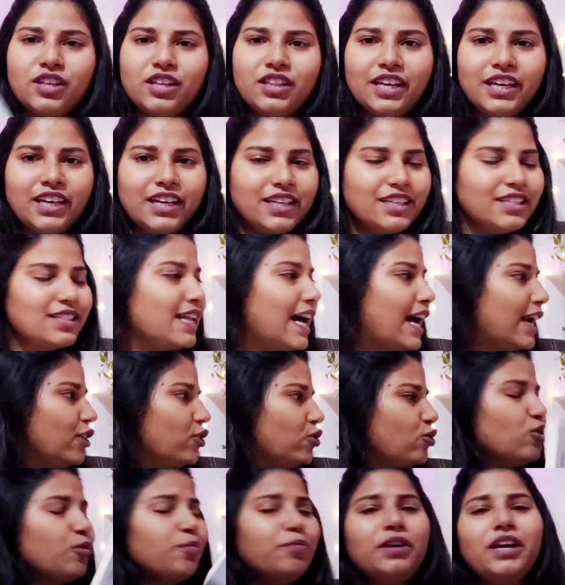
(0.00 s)
the thing is that
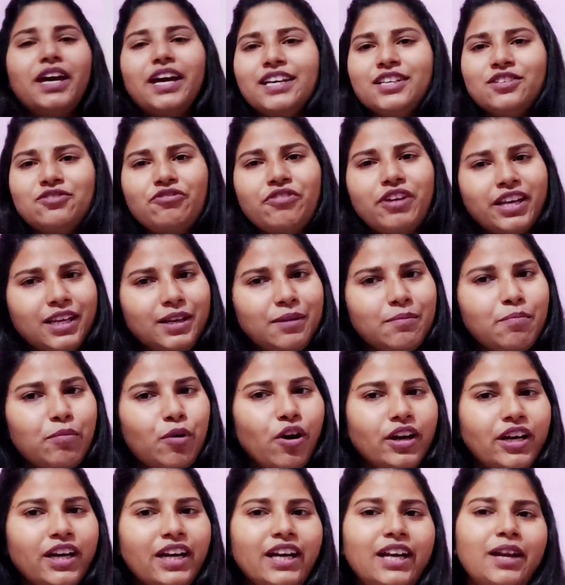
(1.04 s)
Utopia is very
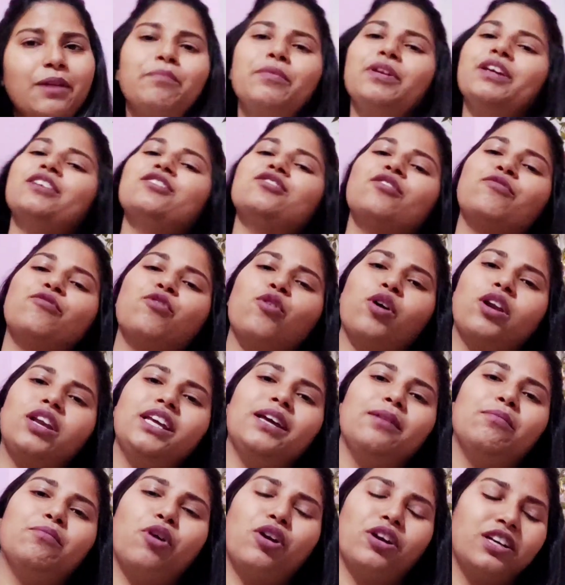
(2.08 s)
important and Praise of Folly
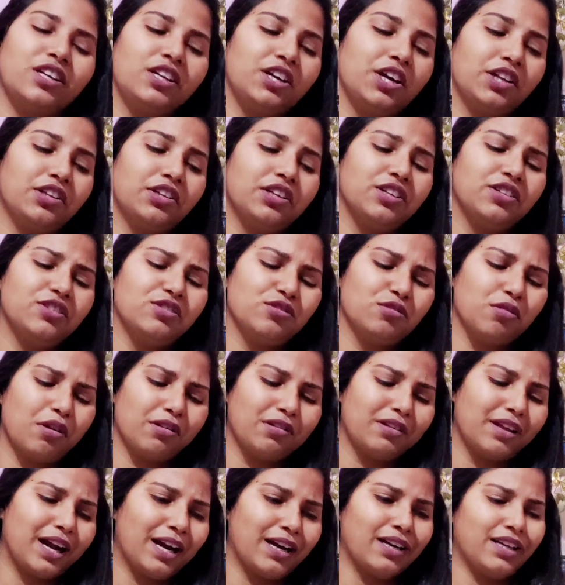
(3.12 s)
and Morte D'Arthur is not
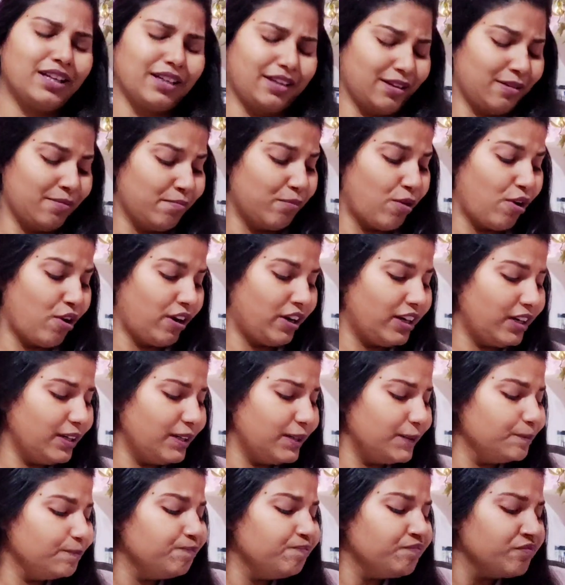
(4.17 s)
that
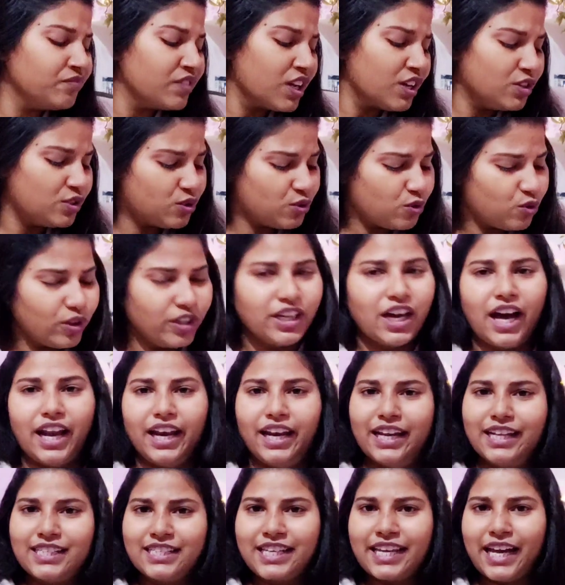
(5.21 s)
important. So yeah,
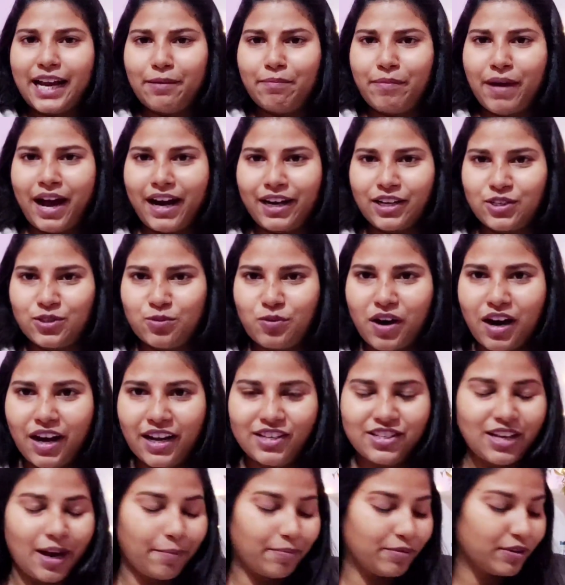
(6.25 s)
let's get back to our
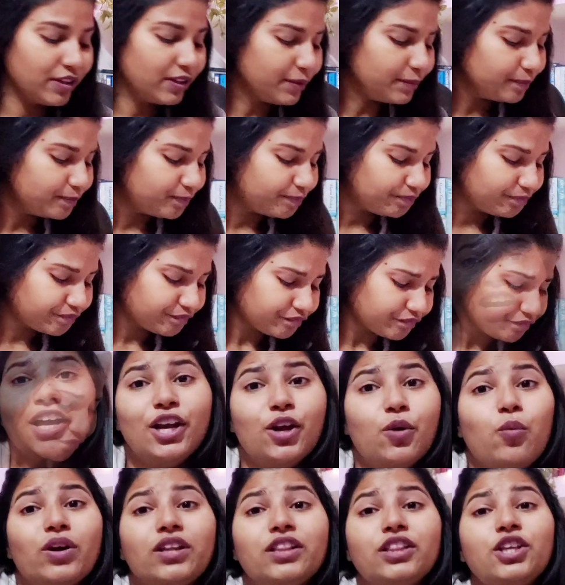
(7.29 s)
chapter. Now,
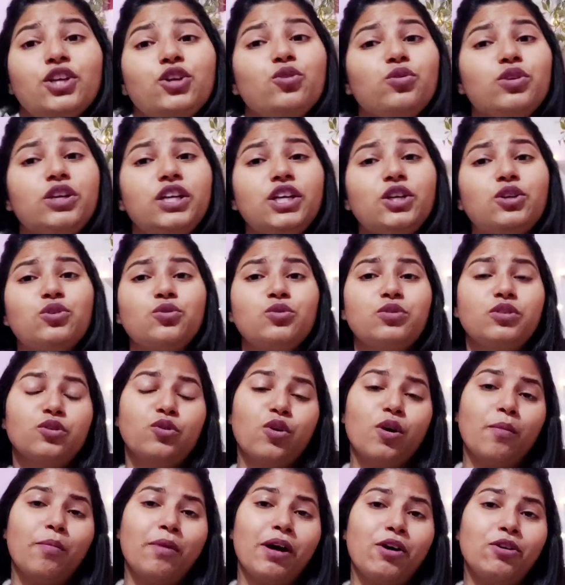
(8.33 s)
one thing you need to
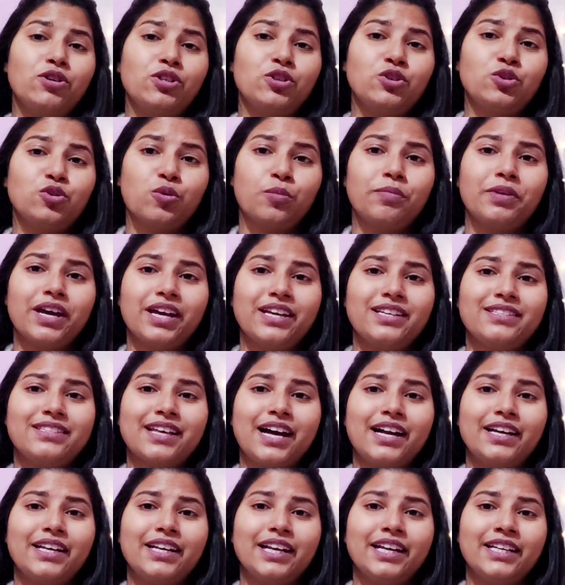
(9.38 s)
know about Utopia is
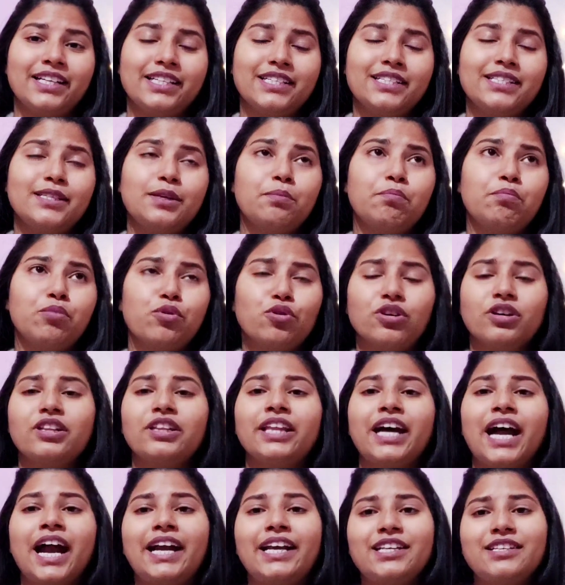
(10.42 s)
that it is the book
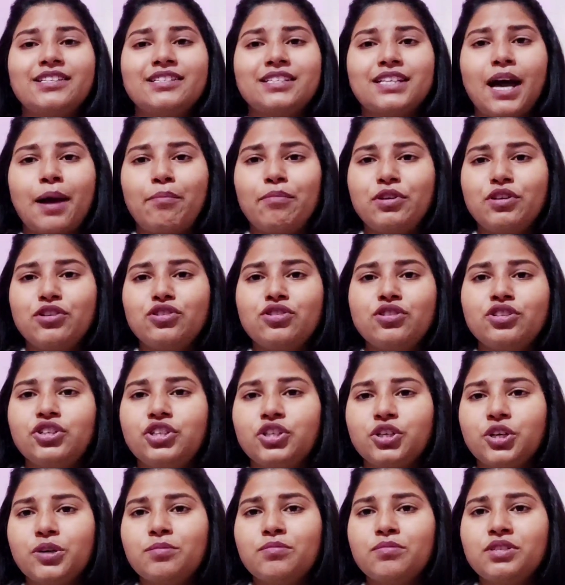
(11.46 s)
that established the
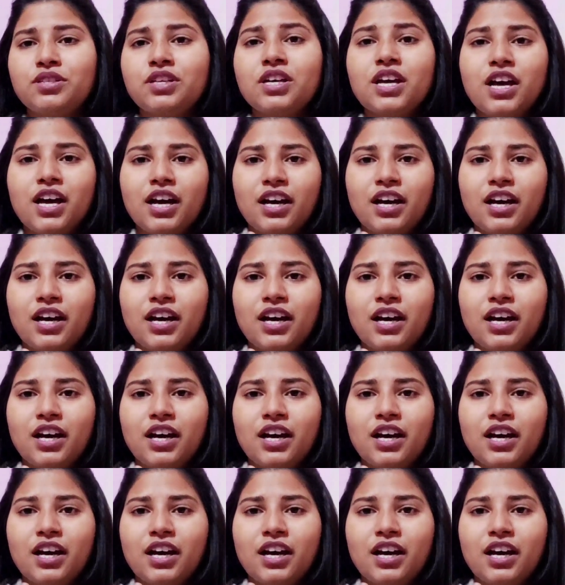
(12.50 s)
terms